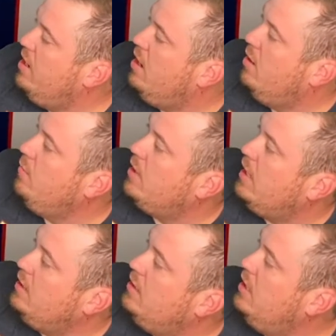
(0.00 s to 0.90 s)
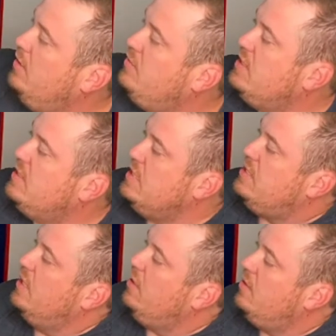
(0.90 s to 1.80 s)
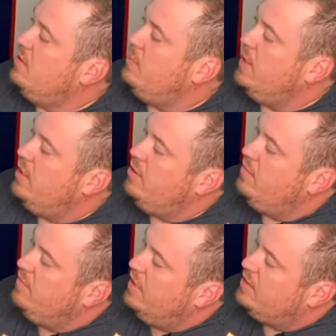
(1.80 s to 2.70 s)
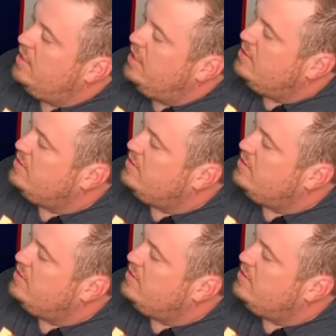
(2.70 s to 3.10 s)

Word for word: artwork. I love the detail on the bee. You even got the nice